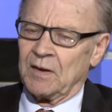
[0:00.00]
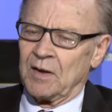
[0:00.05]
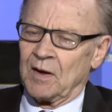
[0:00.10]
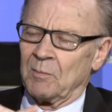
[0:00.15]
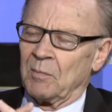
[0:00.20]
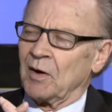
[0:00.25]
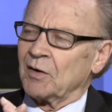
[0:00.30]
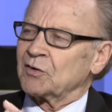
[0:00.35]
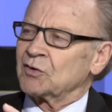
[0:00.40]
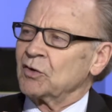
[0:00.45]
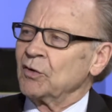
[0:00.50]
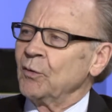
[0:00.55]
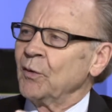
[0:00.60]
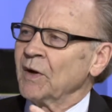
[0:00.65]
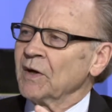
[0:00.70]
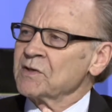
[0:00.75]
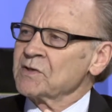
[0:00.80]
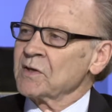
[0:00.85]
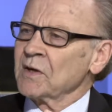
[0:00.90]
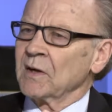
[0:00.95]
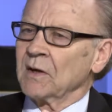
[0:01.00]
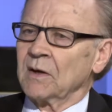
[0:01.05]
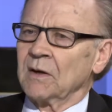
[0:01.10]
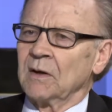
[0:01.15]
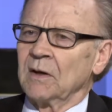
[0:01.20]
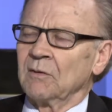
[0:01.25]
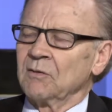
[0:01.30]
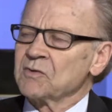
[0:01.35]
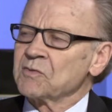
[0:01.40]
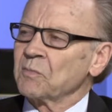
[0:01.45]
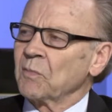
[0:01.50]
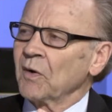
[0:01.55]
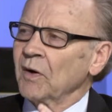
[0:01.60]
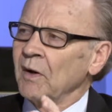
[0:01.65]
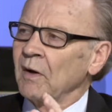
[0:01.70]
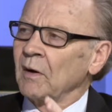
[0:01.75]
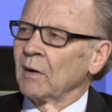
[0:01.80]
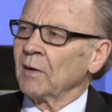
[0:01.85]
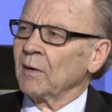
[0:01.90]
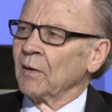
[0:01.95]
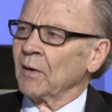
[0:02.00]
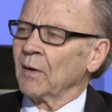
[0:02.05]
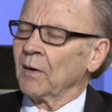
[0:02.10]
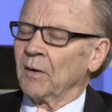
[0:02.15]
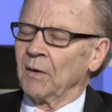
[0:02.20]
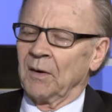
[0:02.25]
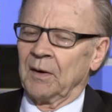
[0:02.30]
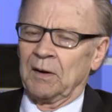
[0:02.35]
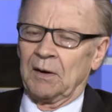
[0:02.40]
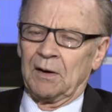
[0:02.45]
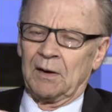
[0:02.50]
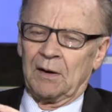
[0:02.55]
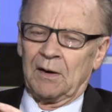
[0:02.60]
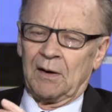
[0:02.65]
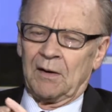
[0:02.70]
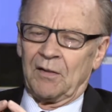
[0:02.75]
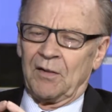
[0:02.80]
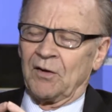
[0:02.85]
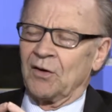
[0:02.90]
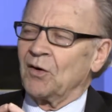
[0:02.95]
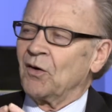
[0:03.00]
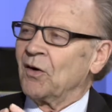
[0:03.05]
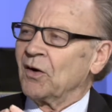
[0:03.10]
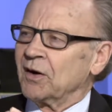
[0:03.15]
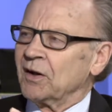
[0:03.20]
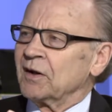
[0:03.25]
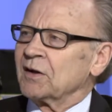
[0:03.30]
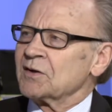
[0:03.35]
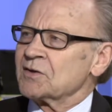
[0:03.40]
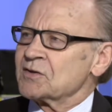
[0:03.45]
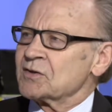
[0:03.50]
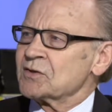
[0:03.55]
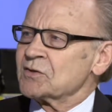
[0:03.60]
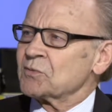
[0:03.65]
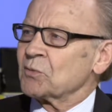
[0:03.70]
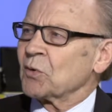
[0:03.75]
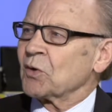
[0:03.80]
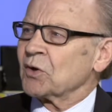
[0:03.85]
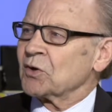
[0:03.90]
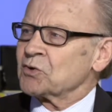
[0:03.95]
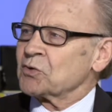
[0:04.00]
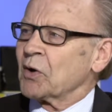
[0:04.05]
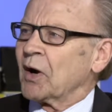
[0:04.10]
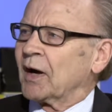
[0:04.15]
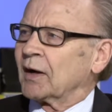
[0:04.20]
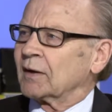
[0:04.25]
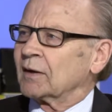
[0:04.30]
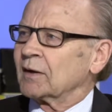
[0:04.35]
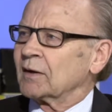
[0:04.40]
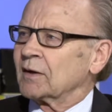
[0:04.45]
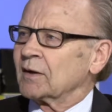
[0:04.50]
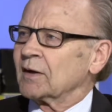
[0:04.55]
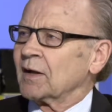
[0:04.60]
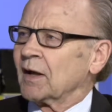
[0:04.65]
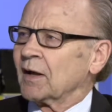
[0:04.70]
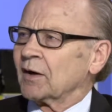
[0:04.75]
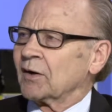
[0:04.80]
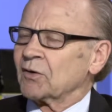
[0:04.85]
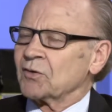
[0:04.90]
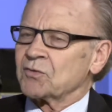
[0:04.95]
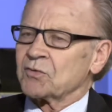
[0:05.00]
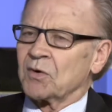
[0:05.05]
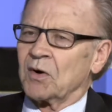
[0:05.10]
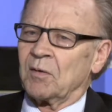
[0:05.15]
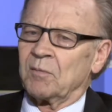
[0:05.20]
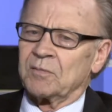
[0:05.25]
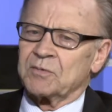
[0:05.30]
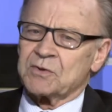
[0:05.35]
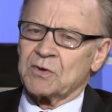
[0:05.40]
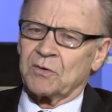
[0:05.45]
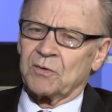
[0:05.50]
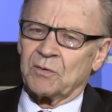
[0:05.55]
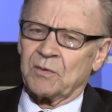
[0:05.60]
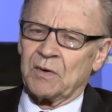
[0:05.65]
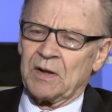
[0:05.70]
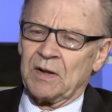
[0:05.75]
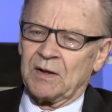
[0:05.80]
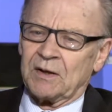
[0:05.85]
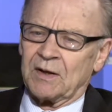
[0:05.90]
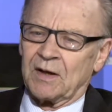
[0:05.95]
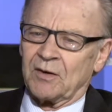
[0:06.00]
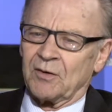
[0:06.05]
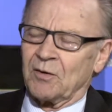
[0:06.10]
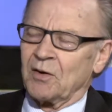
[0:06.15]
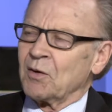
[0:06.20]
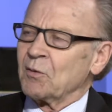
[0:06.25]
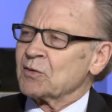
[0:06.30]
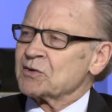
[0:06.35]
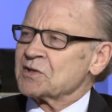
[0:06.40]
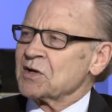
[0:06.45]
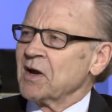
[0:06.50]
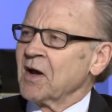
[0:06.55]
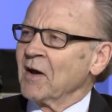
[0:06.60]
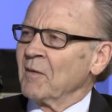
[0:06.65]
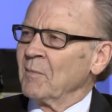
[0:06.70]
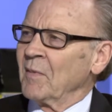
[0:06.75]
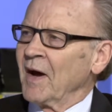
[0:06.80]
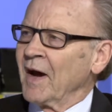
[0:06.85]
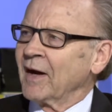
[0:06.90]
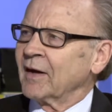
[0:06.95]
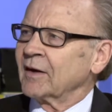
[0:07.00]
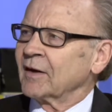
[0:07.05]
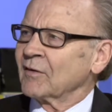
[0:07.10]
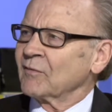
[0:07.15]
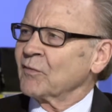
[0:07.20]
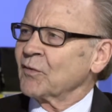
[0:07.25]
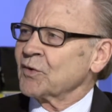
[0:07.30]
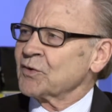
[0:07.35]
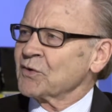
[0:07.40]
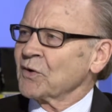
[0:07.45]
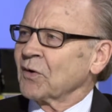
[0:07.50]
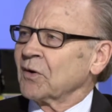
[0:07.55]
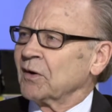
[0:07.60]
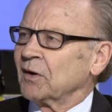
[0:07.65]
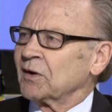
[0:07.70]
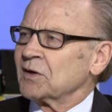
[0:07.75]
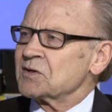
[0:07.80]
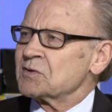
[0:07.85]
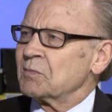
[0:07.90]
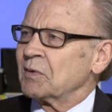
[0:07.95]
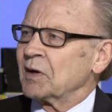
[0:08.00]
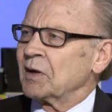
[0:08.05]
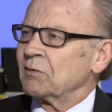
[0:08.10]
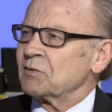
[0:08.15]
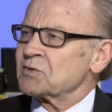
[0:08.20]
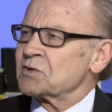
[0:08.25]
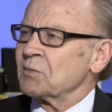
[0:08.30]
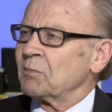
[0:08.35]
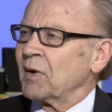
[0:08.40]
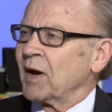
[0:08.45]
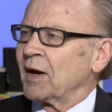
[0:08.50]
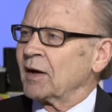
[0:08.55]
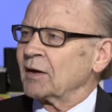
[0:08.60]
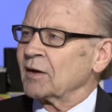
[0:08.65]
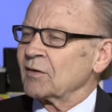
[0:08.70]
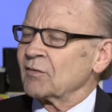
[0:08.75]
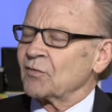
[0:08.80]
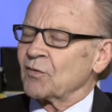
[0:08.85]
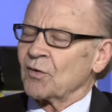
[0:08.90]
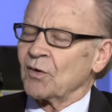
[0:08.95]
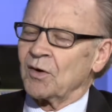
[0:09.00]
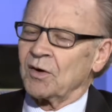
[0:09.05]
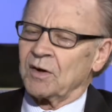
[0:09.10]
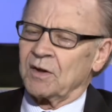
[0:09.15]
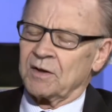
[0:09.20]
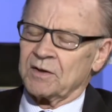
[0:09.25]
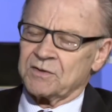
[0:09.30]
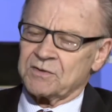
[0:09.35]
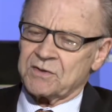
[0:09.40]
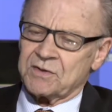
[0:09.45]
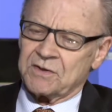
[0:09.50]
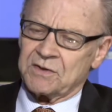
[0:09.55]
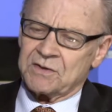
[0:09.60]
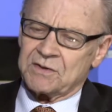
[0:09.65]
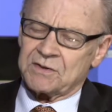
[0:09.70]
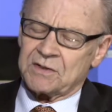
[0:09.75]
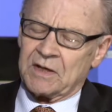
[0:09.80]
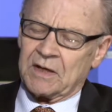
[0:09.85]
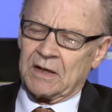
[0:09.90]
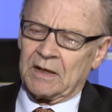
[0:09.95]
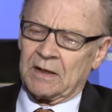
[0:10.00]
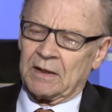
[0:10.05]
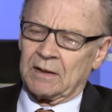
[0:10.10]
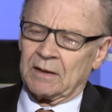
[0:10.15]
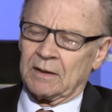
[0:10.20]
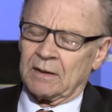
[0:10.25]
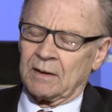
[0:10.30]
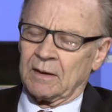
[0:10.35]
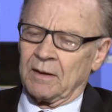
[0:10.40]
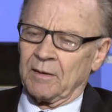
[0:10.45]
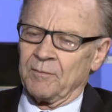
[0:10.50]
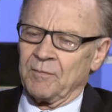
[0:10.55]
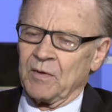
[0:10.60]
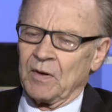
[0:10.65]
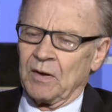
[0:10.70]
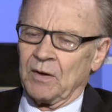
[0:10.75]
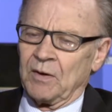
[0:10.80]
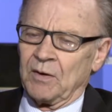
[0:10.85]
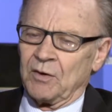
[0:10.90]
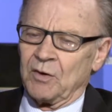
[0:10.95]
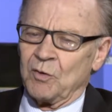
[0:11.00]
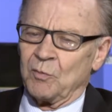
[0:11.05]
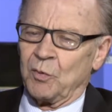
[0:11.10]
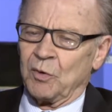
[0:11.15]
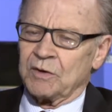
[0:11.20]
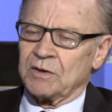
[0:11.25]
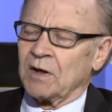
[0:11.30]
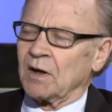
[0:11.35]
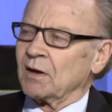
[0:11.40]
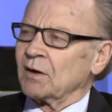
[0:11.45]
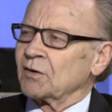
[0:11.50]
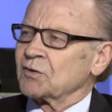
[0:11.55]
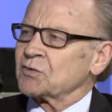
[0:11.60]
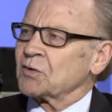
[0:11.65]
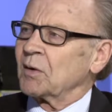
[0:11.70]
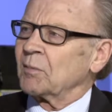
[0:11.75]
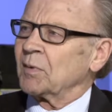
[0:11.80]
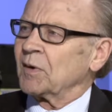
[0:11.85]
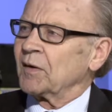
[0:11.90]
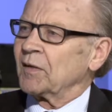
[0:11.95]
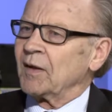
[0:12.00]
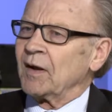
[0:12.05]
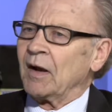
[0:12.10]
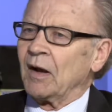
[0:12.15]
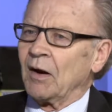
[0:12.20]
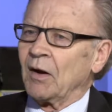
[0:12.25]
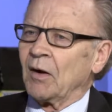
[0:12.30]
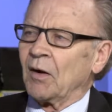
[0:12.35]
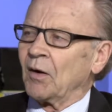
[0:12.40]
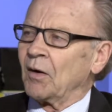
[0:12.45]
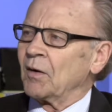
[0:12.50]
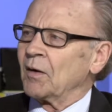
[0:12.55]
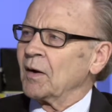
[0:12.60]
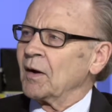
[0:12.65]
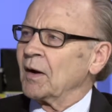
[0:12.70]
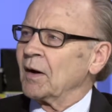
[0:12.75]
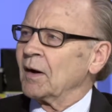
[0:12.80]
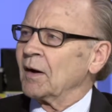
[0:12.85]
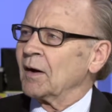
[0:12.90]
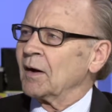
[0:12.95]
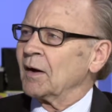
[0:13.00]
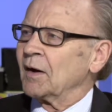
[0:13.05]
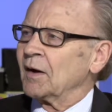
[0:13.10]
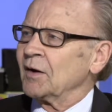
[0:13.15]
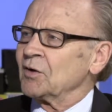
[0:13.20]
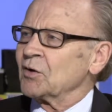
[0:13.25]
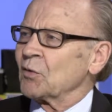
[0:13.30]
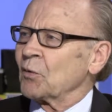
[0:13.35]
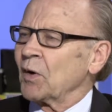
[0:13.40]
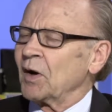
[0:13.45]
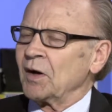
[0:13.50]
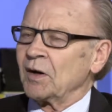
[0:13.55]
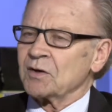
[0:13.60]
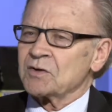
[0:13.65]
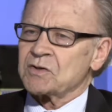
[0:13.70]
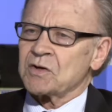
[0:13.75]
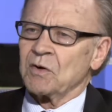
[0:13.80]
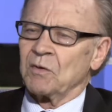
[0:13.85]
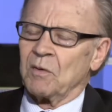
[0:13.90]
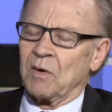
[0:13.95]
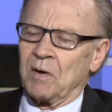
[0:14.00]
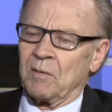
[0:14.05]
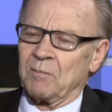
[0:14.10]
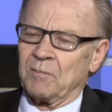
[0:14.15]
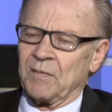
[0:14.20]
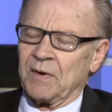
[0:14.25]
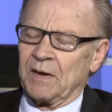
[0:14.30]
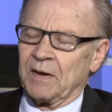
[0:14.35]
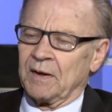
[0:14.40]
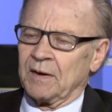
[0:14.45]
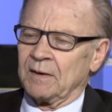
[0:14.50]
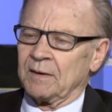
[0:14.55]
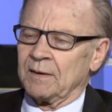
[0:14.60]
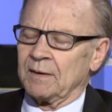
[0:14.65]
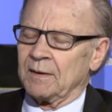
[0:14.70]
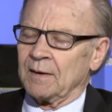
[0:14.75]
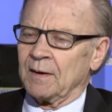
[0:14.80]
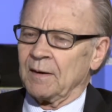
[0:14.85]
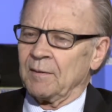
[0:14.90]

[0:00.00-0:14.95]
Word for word: about 2 weeks in, it was pretty clear that audiences were attracted to Donald Trump. So not only was he a magnet for journalists, but he was a magnet for audiences. And you put Donald Trump on the air and your ratings go up. And